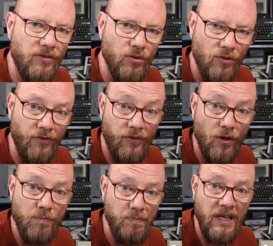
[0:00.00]
you're
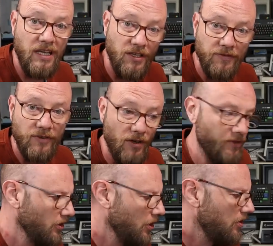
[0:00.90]
so big and you've got
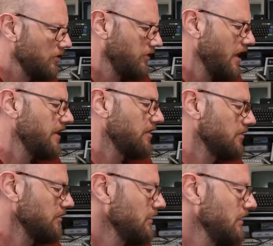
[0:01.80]
the long
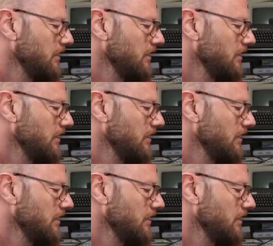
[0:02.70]
tail.